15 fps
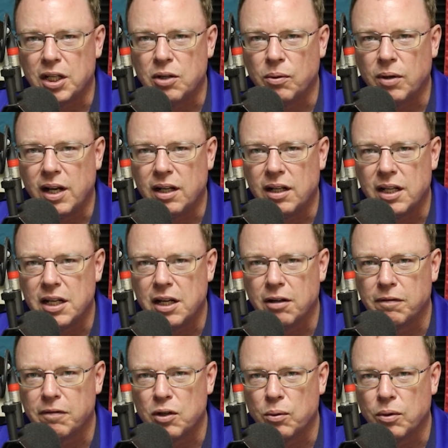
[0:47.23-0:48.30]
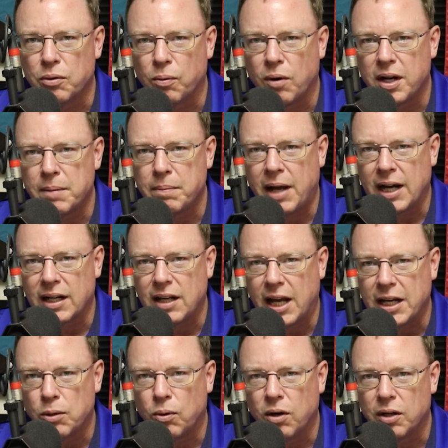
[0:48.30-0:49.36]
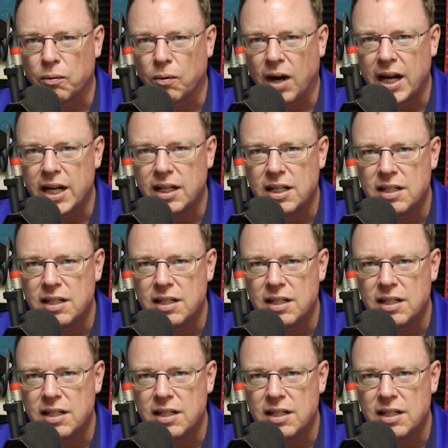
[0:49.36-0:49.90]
you an interview with running back Nay'Quan Wright.